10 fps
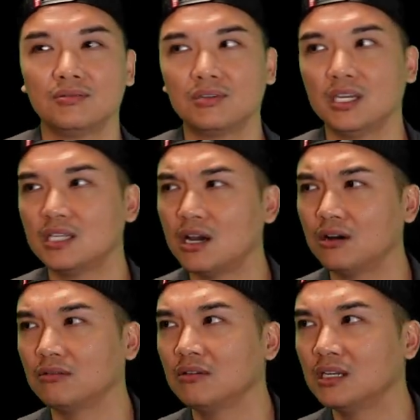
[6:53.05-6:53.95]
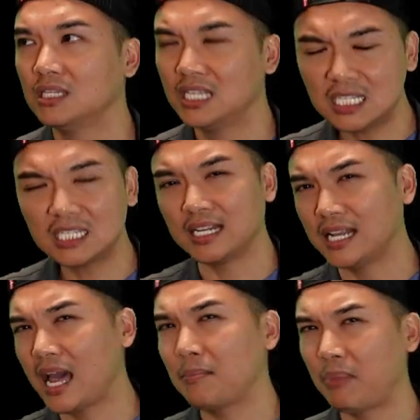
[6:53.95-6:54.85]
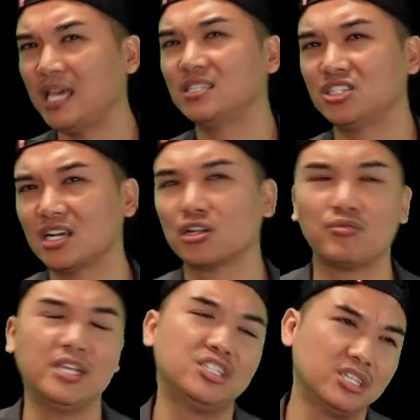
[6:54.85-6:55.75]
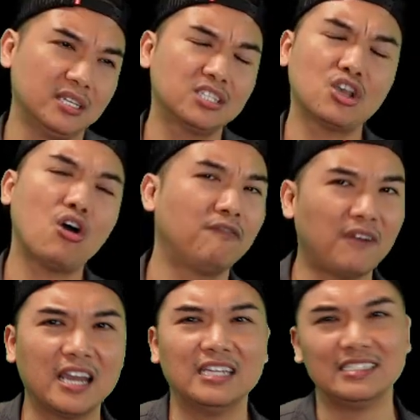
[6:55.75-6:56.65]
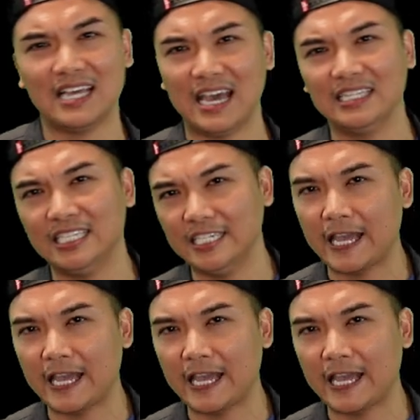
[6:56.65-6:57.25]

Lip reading: Okay, now, this is a 9-page declaration. It's all fine and dandy.